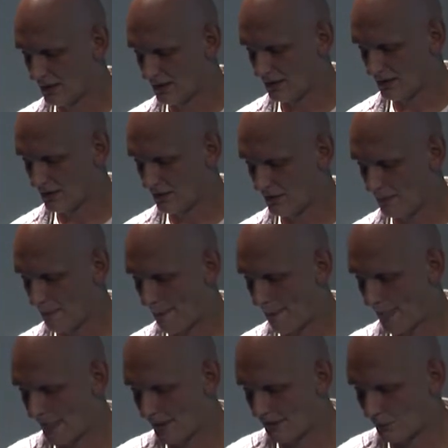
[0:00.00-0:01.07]
Uh,
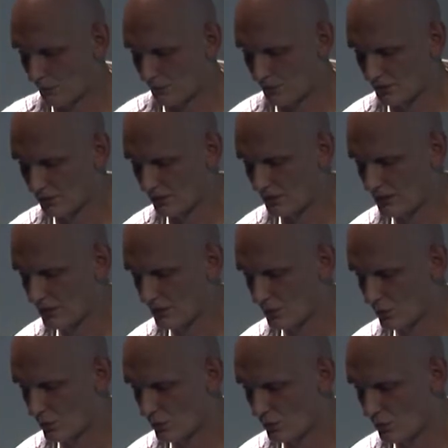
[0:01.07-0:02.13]

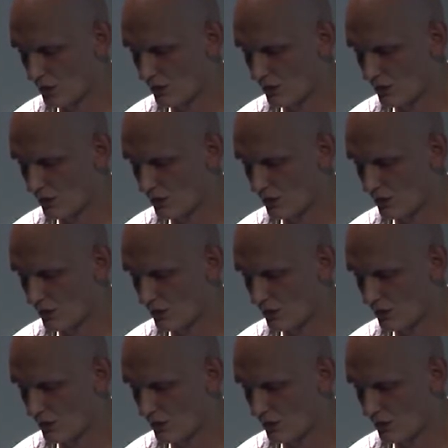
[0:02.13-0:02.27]
so